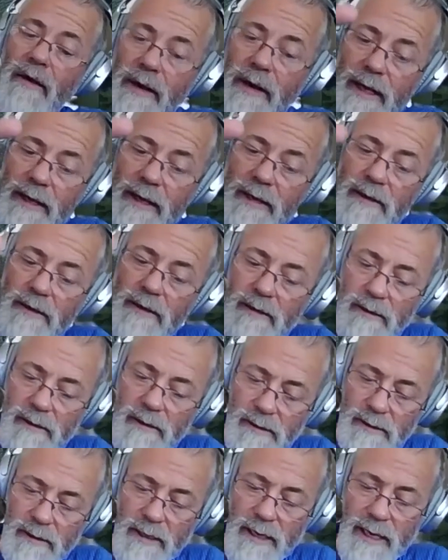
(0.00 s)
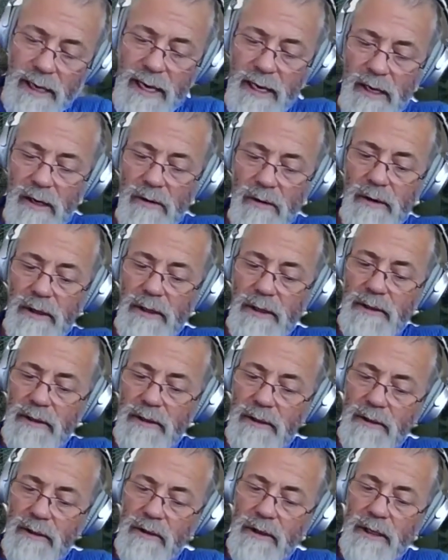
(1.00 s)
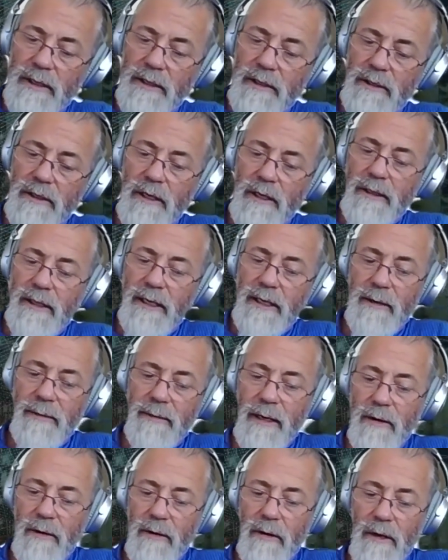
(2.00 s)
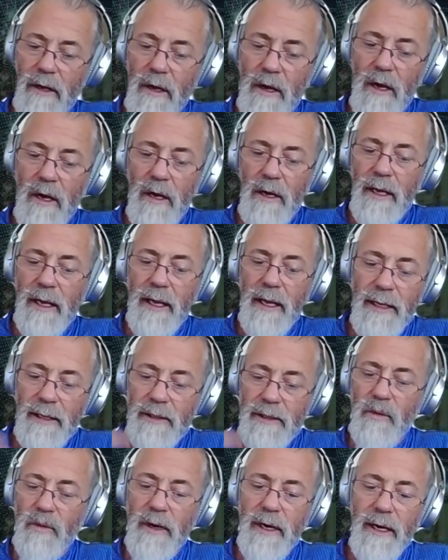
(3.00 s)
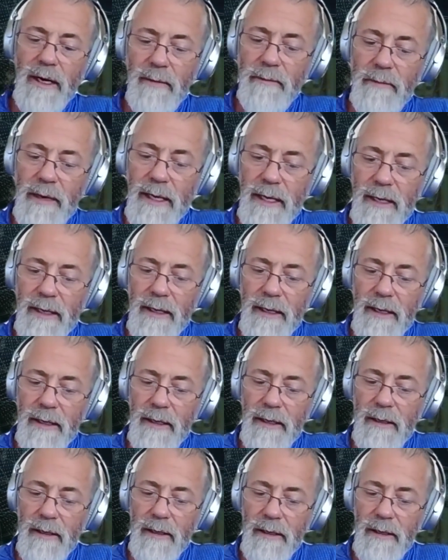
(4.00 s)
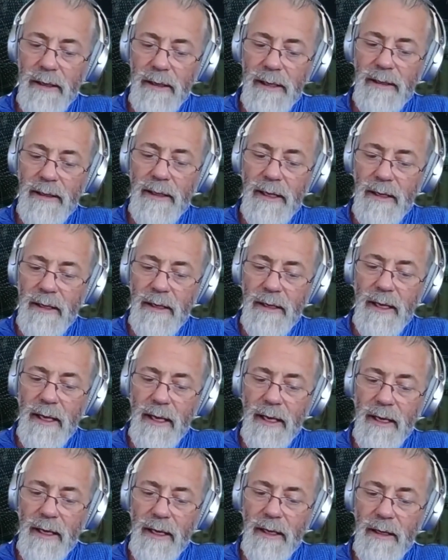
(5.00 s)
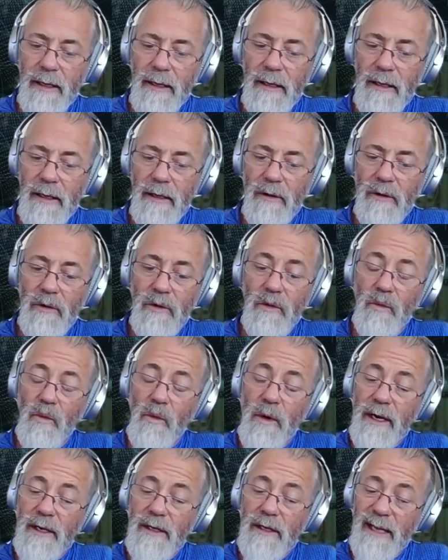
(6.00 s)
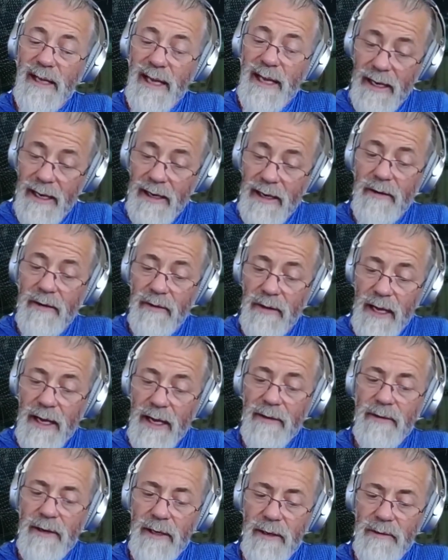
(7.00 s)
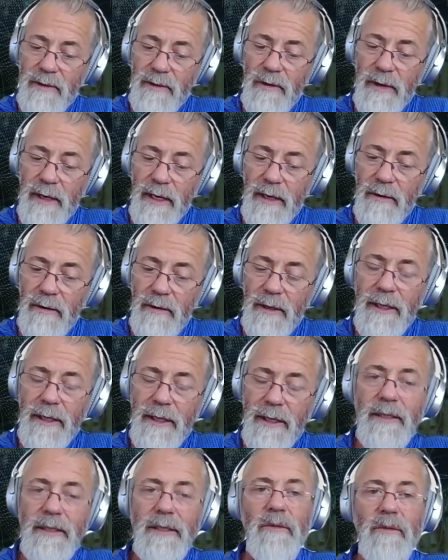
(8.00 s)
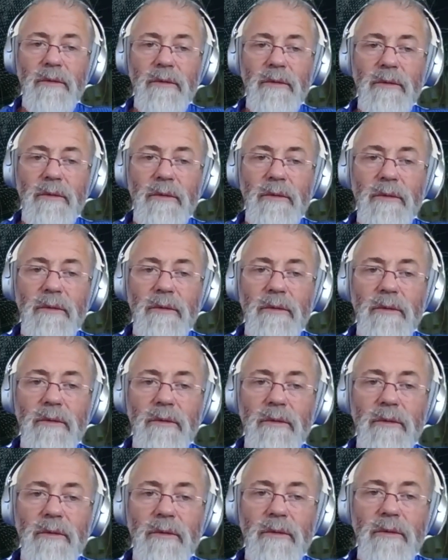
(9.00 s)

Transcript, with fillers: end now is this trend to start thinking about uh, is what I'm buying at the end of the day, when its end of life comes around, is it recyclable?